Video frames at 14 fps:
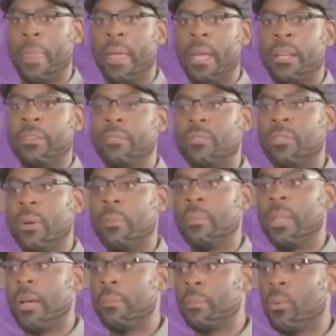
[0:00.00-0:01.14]
And from
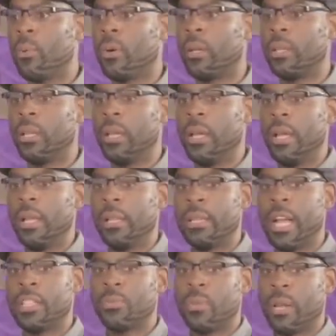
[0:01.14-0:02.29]
that point,
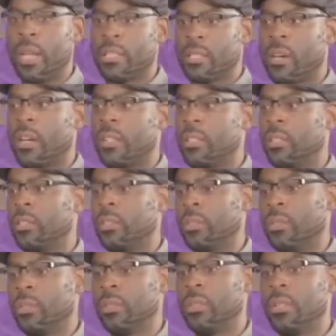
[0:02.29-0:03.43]
that's when I started to
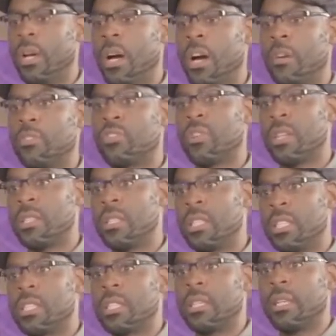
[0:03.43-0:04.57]

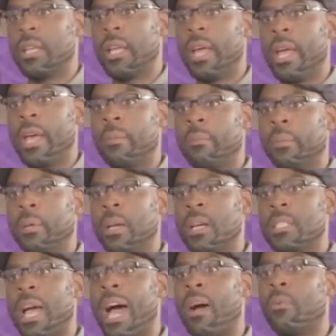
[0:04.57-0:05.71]
transition. And
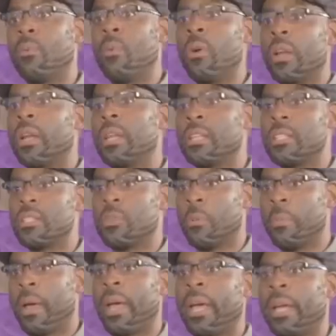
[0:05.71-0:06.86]
because I wanted it so
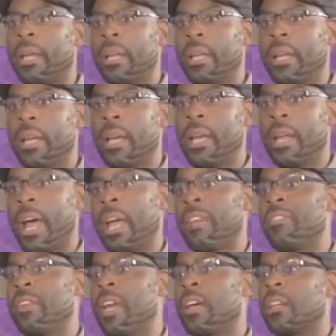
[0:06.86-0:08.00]
bad, and I
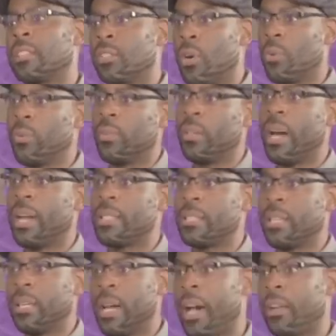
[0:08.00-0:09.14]
even had a talk with God, I
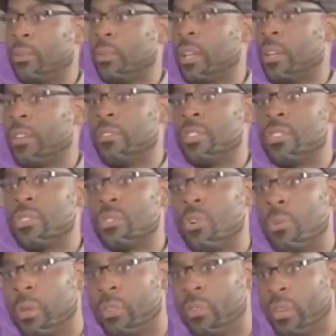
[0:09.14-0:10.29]
said, God, okay, if this is
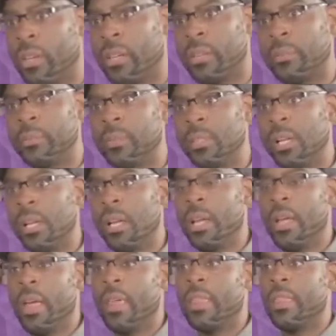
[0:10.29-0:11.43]
gonna be real,
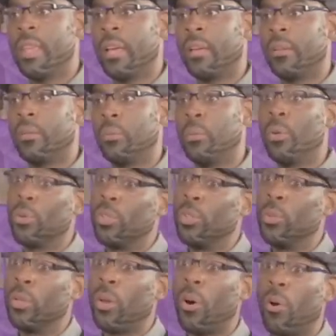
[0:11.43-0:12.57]
then we're gonna
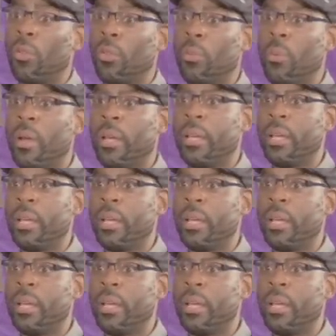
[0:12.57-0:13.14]
do it all the way.